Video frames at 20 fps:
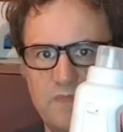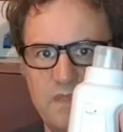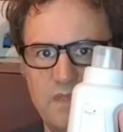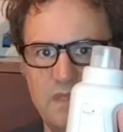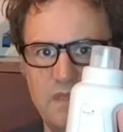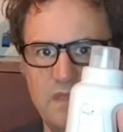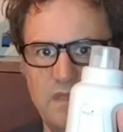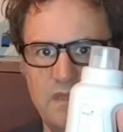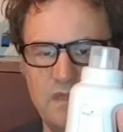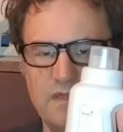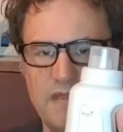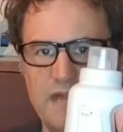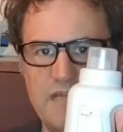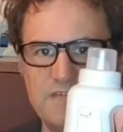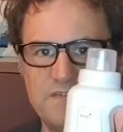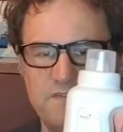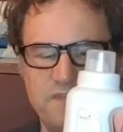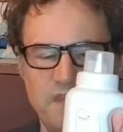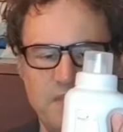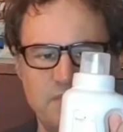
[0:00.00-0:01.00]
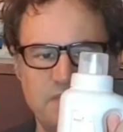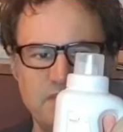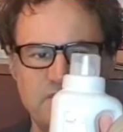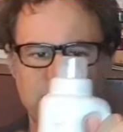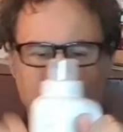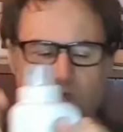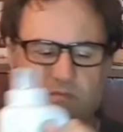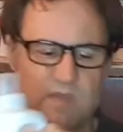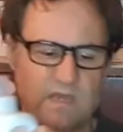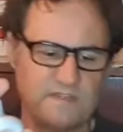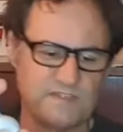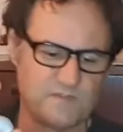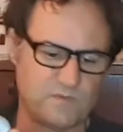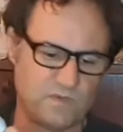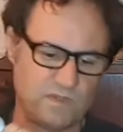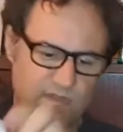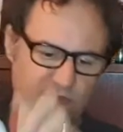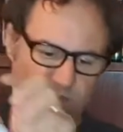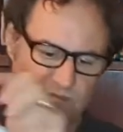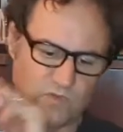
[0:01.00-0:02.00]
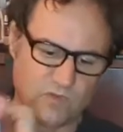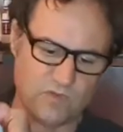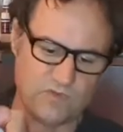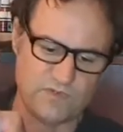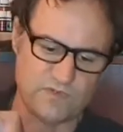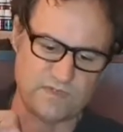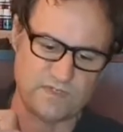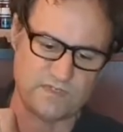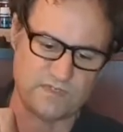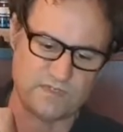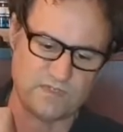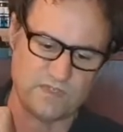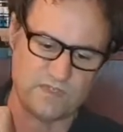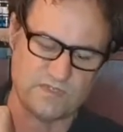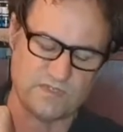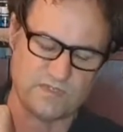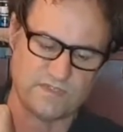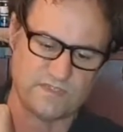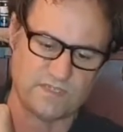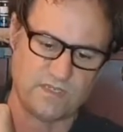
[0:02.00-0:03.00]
in a large family, 2 months worth of laundry detergent.